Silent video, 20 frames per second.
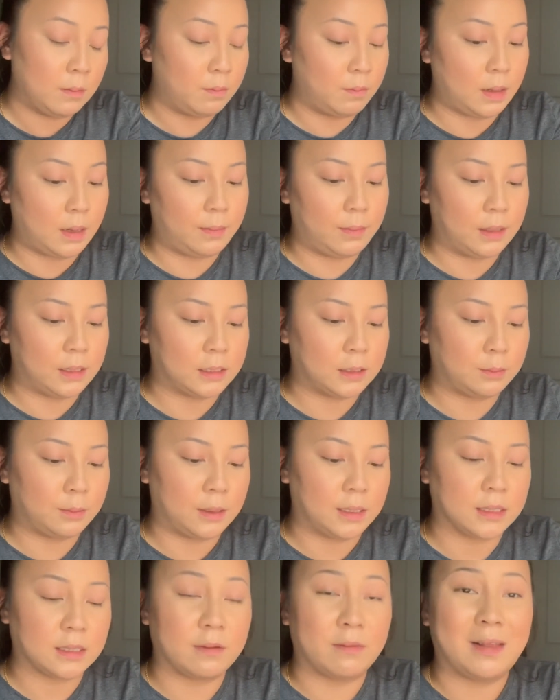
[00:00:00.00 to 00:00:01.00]
Maybe it's
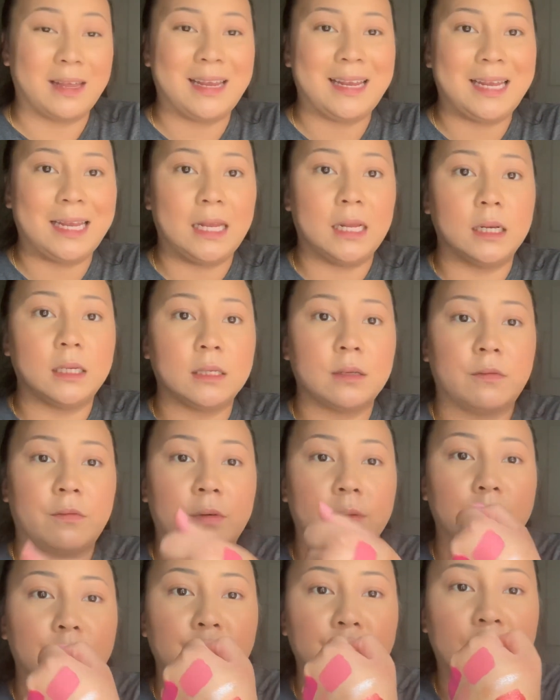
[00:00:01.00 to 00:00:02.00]
because of the heat
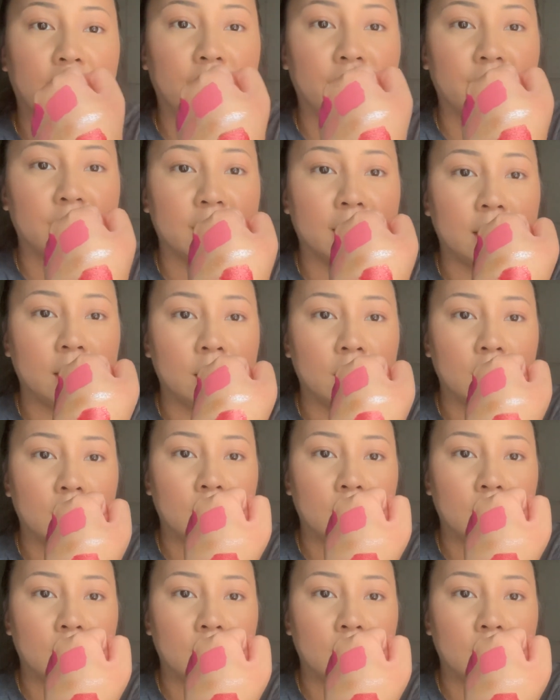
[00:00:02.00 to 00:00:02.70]
from traveling.